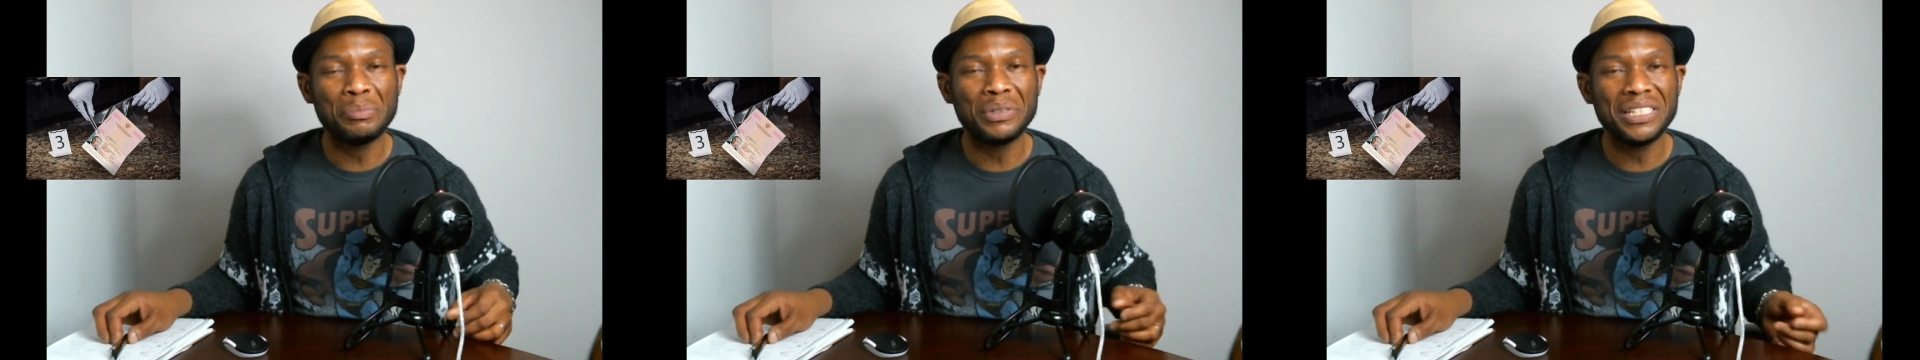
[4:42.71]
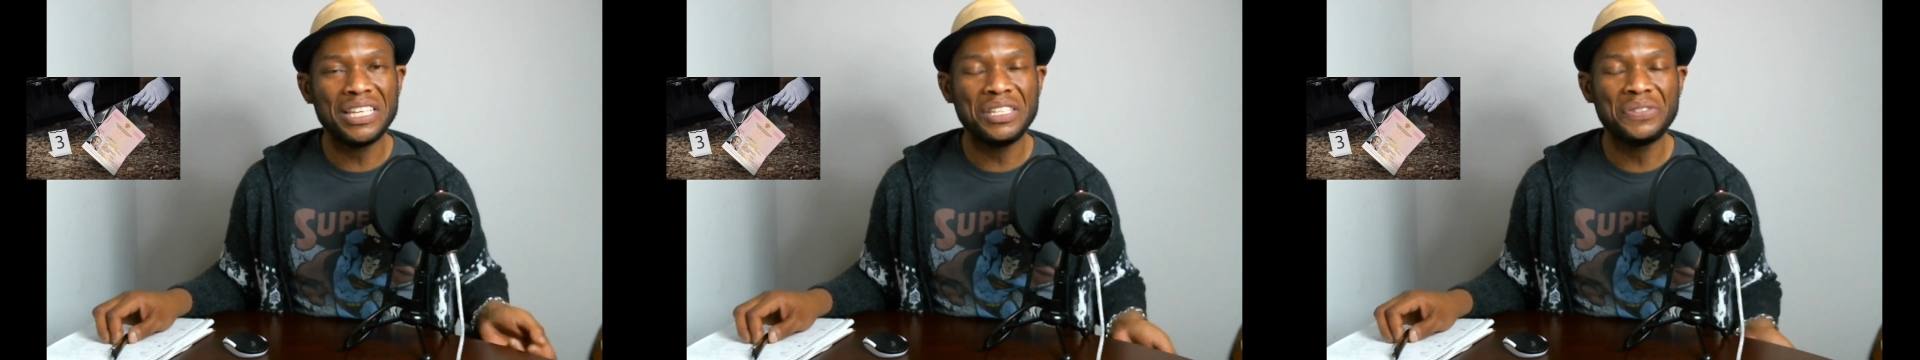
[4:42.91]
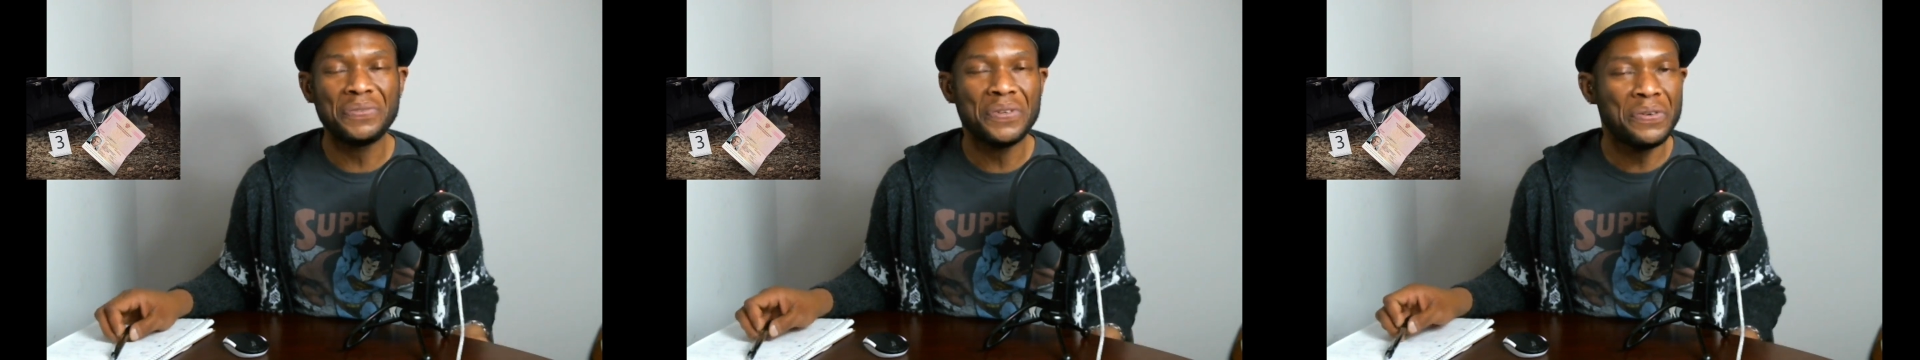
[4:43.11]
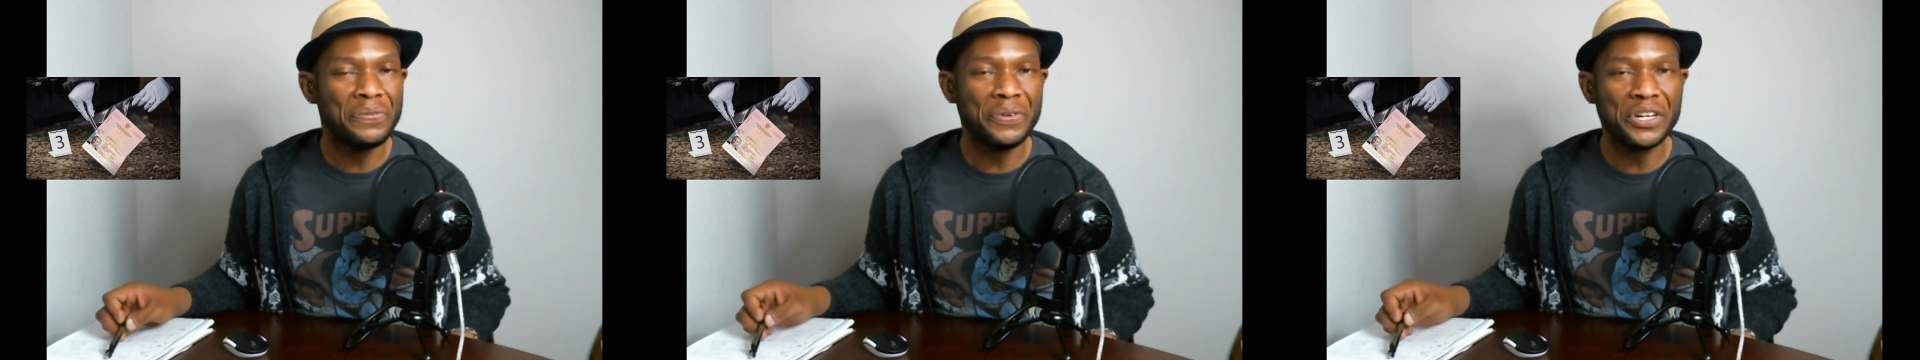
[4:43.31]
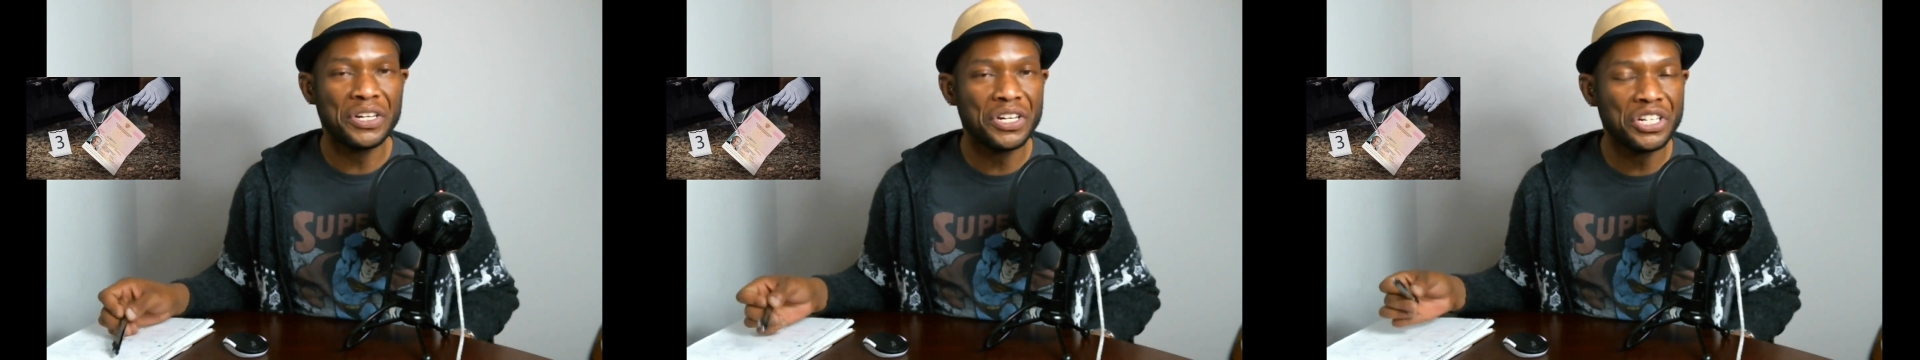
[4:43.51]
please feel
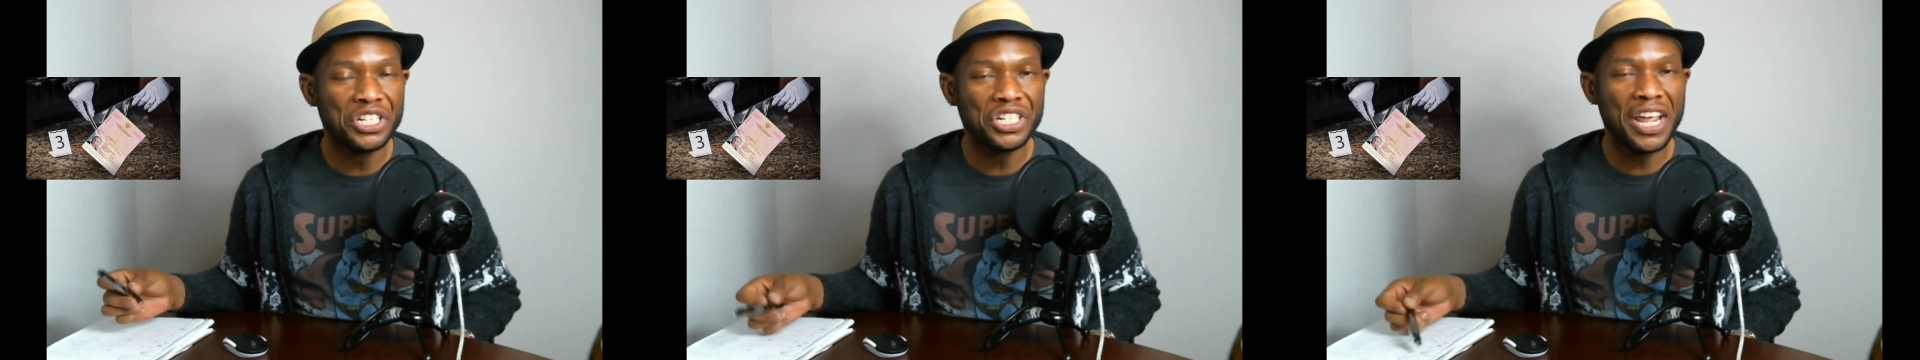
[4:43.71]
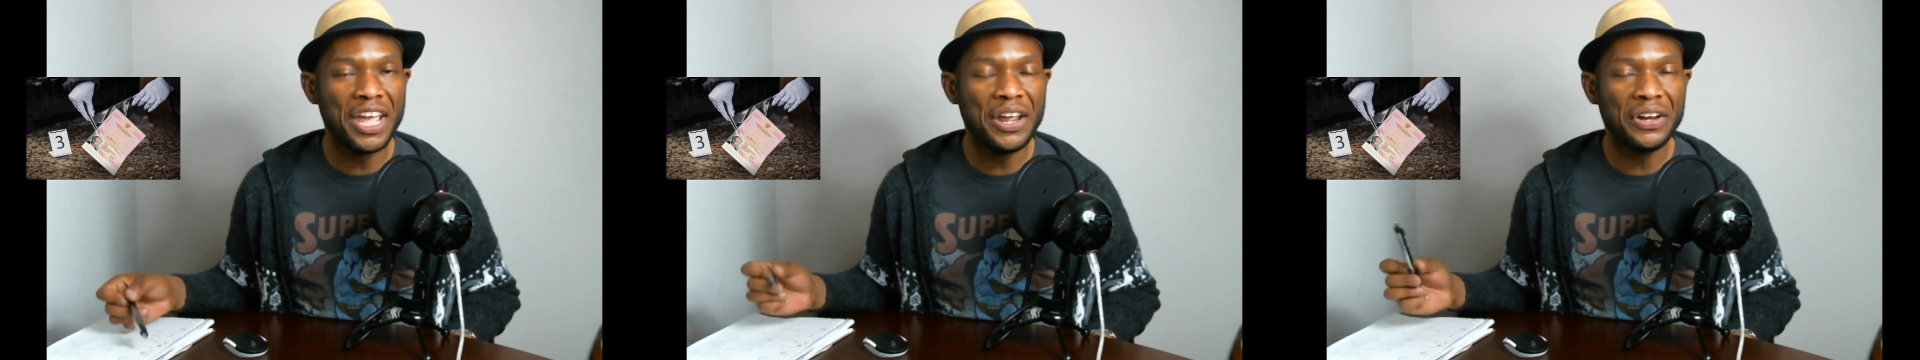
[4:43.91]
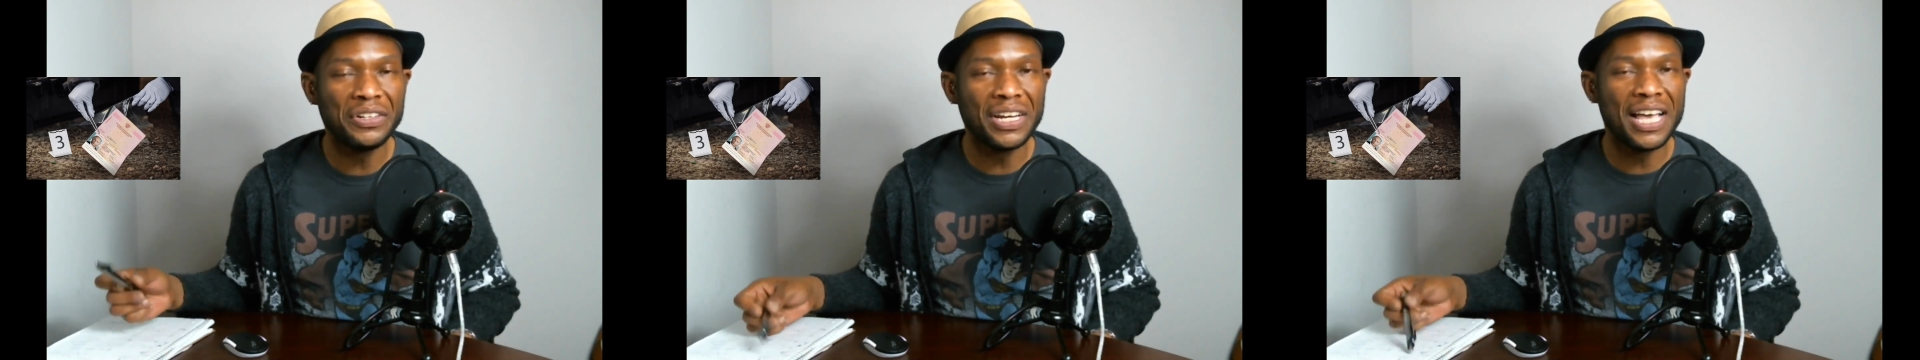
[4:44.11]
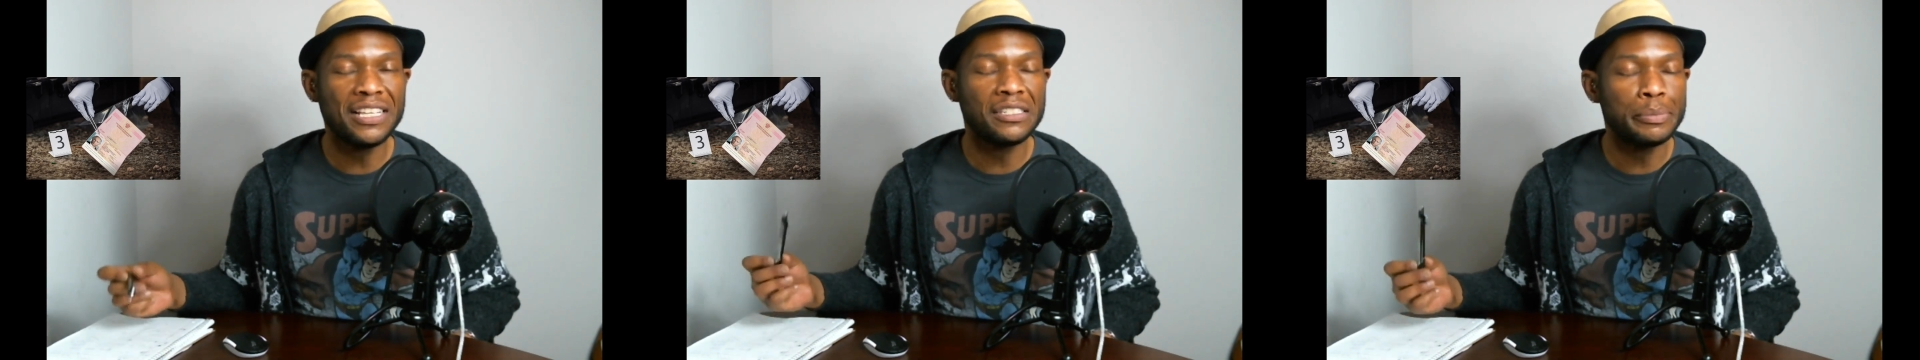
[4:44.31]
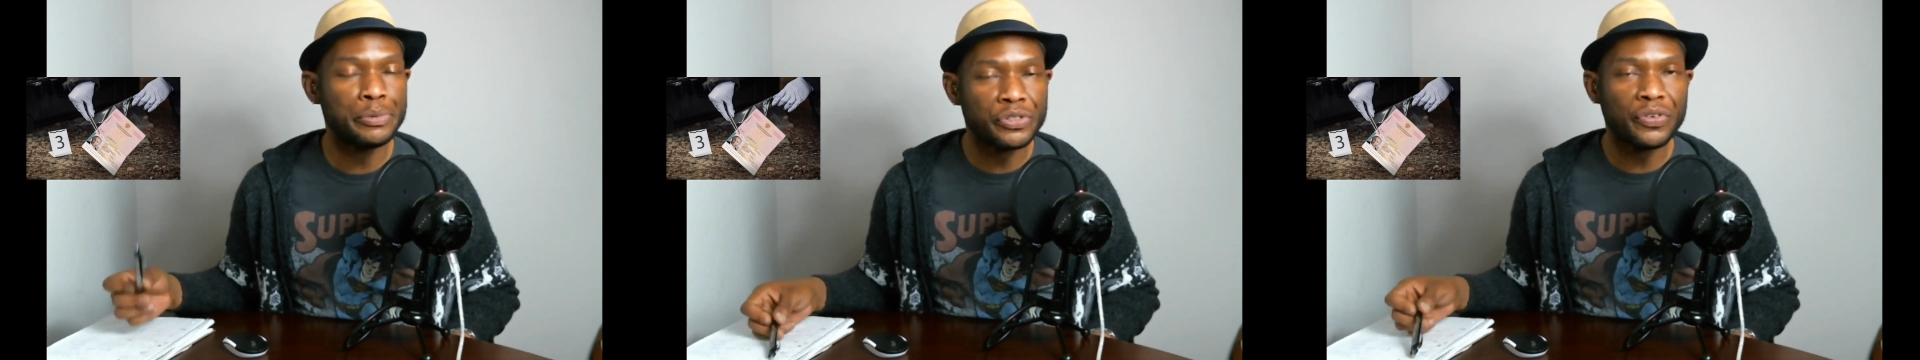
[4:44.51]
free to share, like,
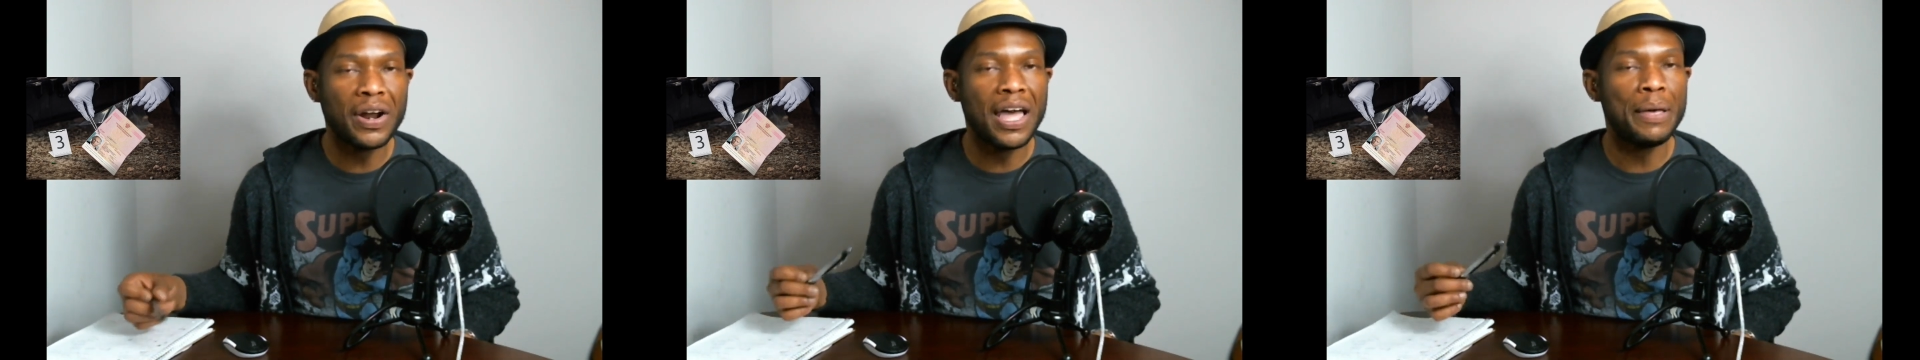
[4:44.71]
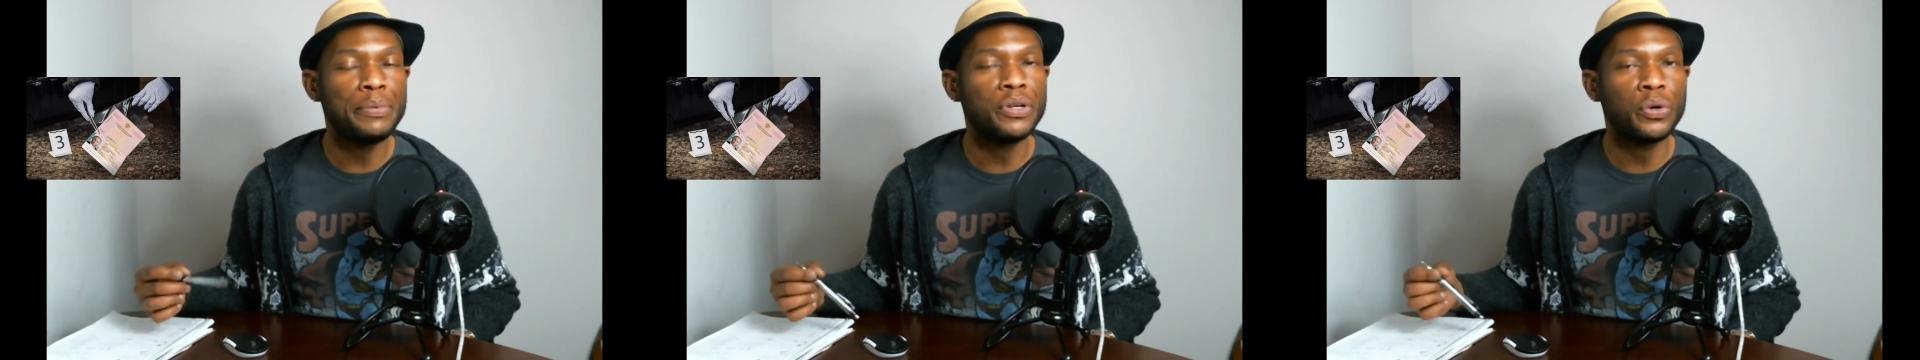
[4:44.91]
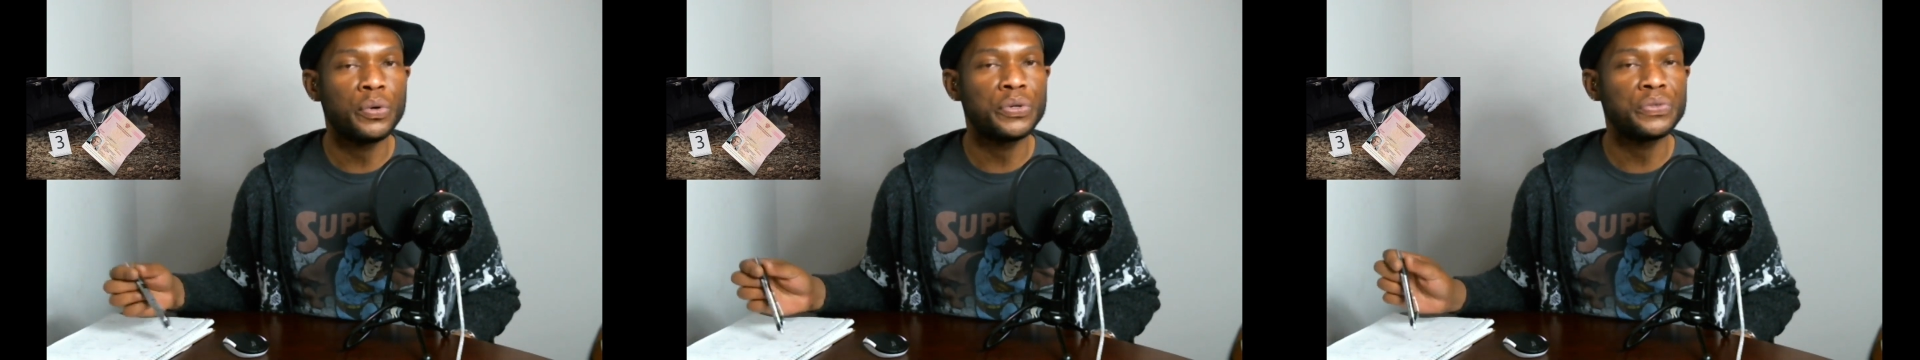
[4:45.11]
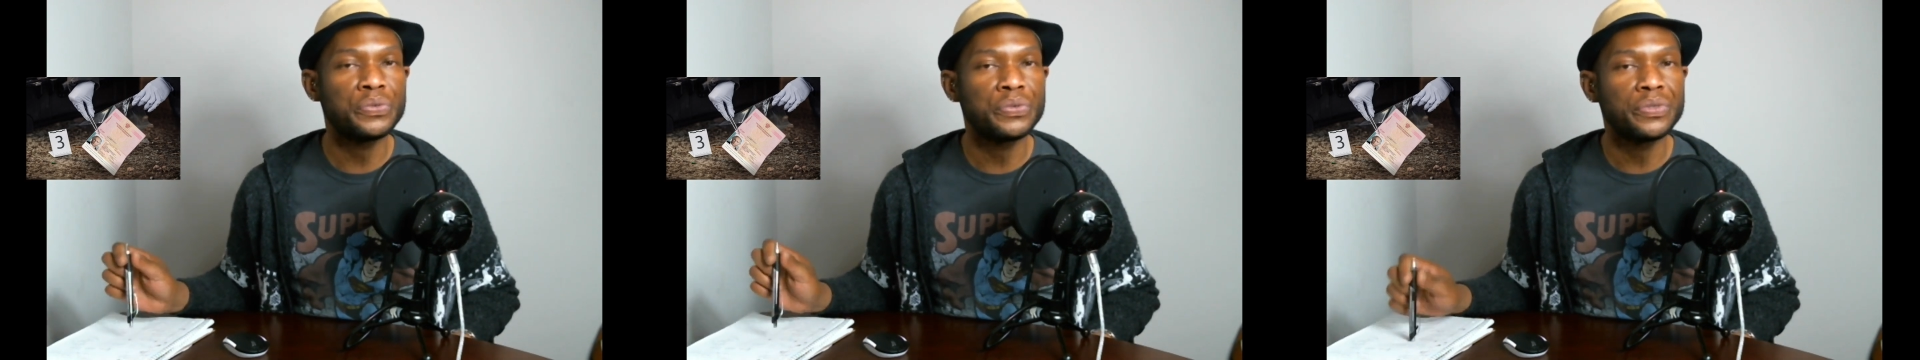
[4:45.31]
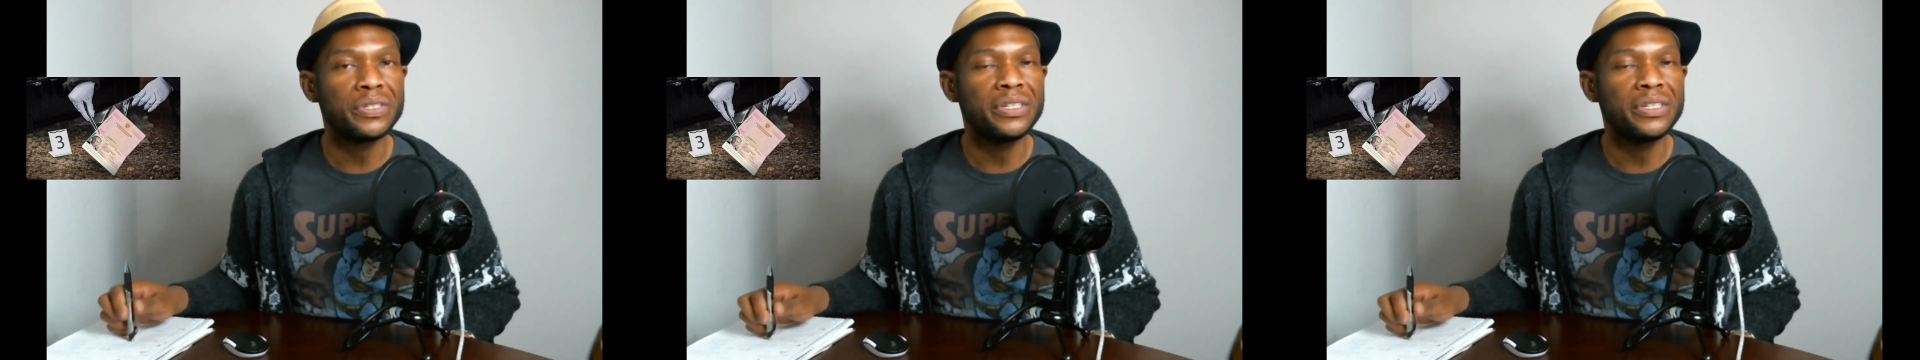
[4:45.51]
subscribe, and of course,